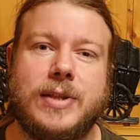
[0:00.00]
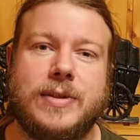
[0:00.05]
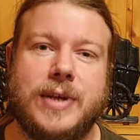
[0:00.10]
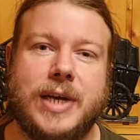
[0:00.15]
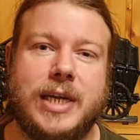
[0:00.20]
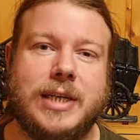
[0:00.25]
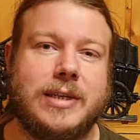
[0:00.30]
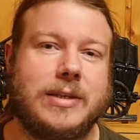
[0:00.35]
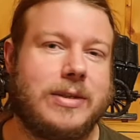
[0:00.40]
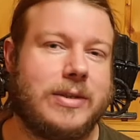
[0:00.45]

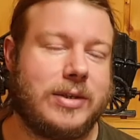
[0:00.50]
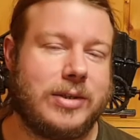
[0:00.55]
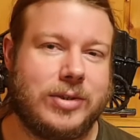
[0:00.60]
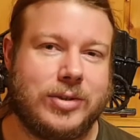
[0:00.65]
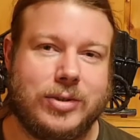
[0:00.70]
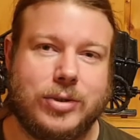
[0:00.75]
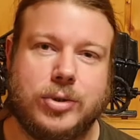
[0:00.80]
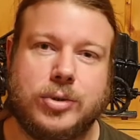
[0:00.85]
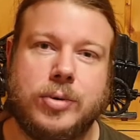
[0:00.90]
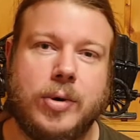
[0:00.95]
that
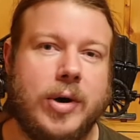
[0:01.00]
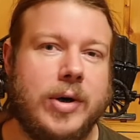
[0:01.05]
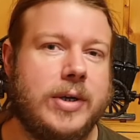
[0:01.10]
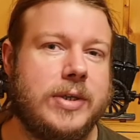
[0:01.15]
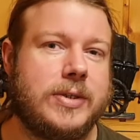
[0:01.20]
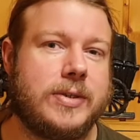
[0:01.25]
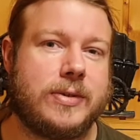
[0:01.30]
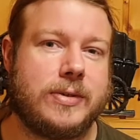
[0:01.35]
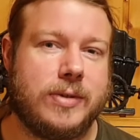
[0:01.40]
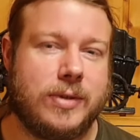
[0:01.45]

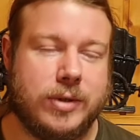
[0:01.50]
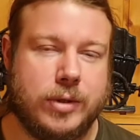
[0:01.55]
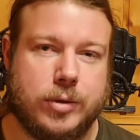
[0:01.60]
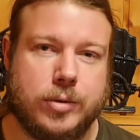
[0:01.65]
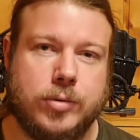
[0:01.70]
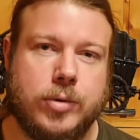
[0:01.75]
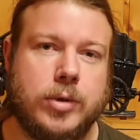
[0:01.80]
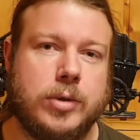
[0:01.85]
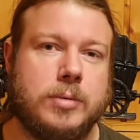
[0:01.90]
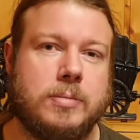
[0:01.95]
destroys the
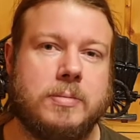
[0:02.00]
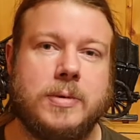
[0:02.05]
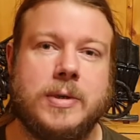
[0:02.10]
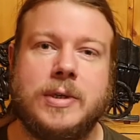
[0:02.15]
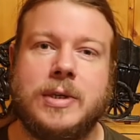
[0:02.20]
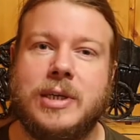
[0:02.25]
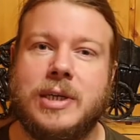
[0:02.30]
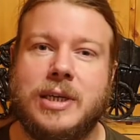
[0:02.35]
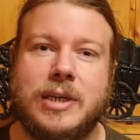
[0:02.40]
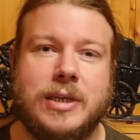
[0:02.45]
group
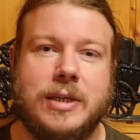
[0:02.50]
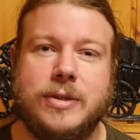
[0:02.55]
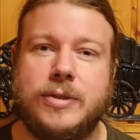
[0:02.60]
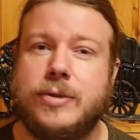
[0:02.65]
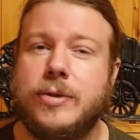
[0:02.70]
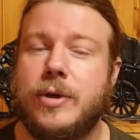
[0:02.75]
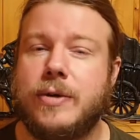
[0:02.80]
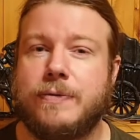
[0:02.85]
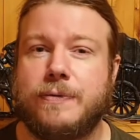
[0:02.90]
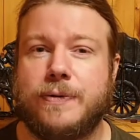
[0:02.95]
is
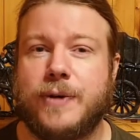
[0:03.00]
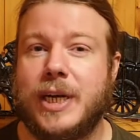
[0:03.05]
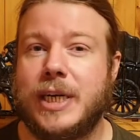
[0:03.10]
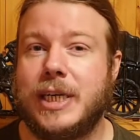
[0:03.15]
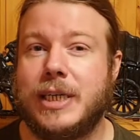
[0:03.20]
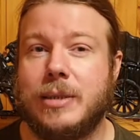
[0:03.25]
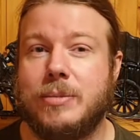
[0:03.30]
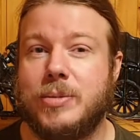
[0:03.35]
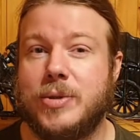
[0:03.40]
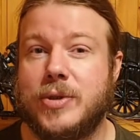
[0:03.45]
not fun
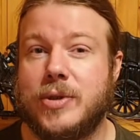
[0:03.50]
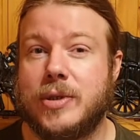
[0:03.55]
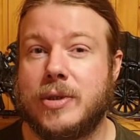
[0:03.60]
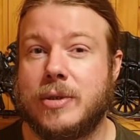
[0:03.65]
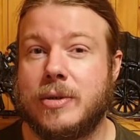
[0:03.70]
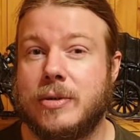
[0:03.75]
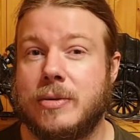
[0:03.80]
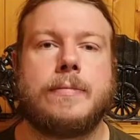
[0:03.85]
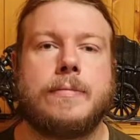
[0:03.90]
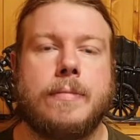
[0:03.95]
anymore.
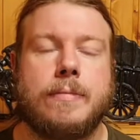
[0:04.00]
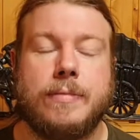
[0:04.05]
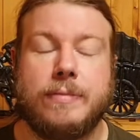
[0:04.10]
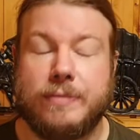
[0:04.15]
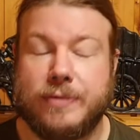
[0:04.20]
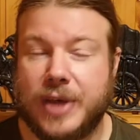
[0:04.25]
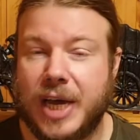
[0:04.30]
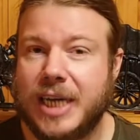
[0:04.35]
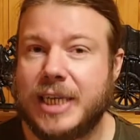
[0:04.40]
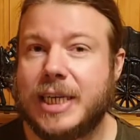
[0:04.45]

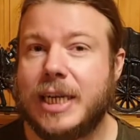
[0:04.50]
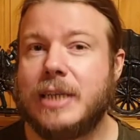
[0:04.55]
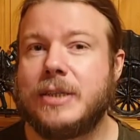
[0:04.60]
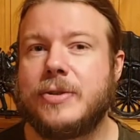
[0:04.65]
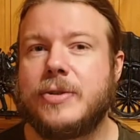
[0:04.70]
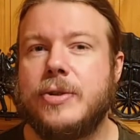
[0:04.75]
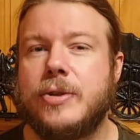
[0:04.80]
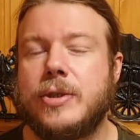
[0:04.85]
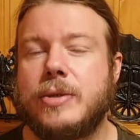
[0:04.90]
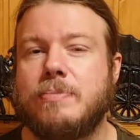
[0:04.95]
That does
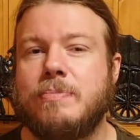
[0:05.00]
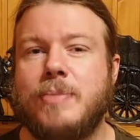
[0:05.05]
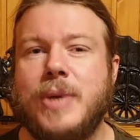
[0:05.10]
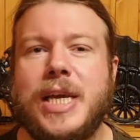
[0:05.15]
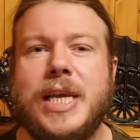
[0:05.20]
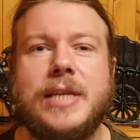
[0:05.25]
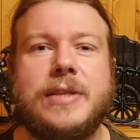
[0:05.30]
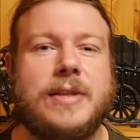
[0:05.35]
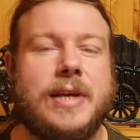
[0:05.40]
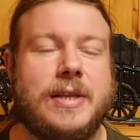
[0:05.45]
not
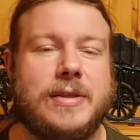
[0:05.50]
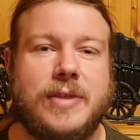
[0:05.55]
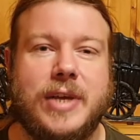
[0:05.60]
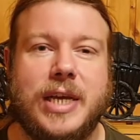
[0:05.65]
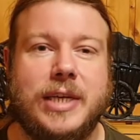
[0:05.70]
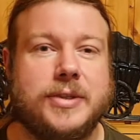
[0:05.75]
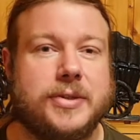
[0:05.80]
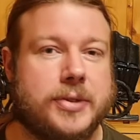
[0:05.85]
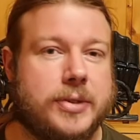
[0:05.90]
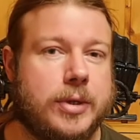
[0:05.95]
mean that
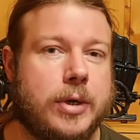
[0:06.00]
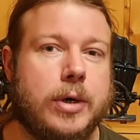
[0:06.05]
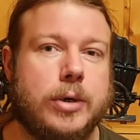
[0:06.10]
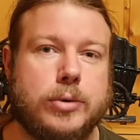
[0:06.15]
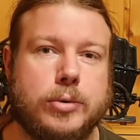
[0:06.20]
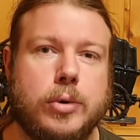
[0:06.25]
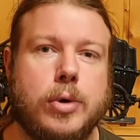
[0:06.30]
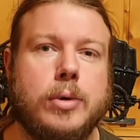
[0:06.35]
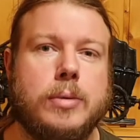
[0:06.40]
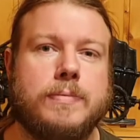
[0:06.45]
there's no
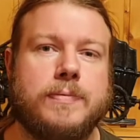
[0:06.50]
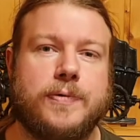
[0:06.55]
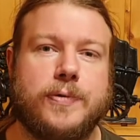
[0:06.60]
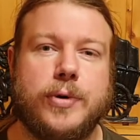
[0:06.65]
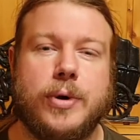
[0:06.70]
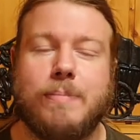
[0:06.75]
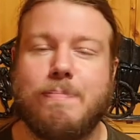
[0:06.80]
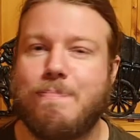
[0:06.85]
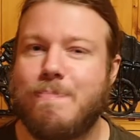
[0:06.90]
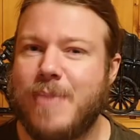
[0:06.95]
room
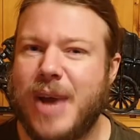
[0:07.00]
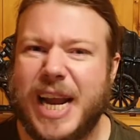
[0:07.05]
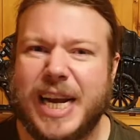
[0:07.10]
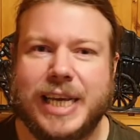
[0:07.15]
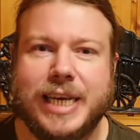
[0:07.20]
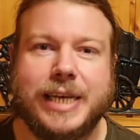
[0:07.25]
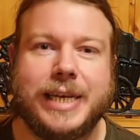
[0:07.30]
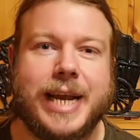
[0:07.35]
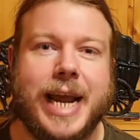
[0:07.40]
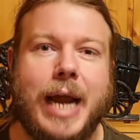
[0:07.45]
for
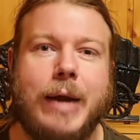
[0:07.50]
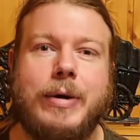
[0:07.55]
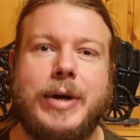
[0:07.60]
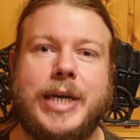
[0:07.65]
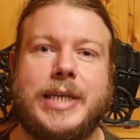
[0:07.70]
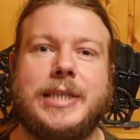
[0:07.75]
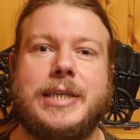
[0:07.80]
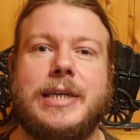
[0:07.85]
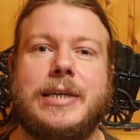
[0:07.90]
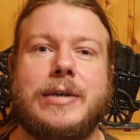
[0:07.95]
many
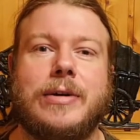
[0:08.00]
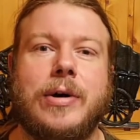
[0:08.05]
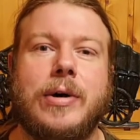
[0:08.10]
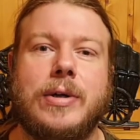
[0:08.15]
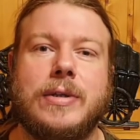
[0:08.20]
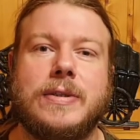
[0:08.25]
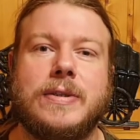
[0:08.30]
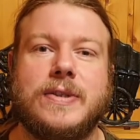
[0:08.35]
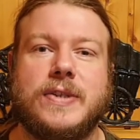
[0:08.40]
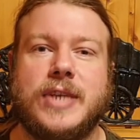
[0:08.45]
character
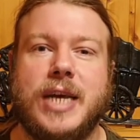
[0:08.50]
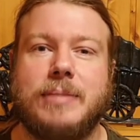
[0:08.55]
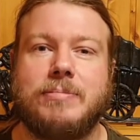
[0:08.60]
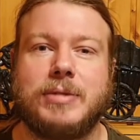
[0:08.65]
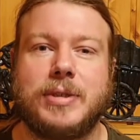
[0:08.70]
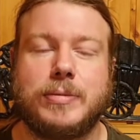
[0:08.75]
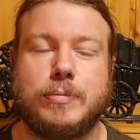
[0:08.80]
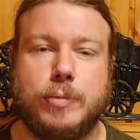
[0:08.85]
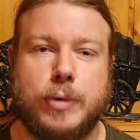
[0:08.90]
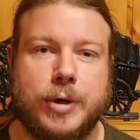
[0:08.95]

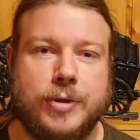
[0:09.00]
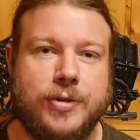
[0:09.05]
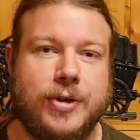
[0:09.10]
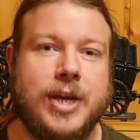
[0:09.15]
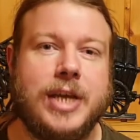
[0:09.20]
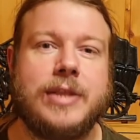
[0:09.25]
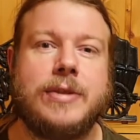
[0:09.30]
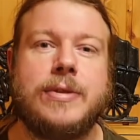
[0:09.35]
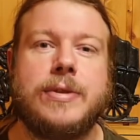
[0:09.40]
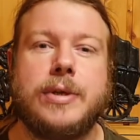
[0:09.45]
concepts
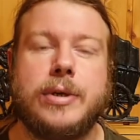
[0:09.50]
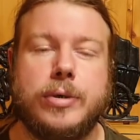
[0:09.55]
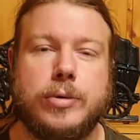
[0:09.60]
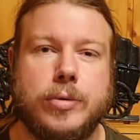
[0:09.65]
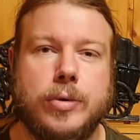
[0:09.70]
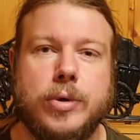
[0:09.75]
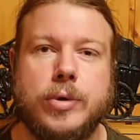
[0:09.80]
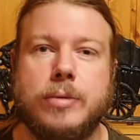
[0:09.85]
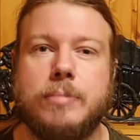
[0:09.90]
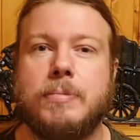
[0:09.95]
within the
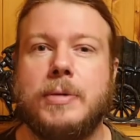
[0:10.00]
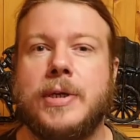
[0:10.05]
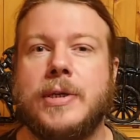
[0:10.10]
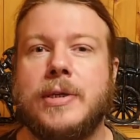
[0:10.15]
group.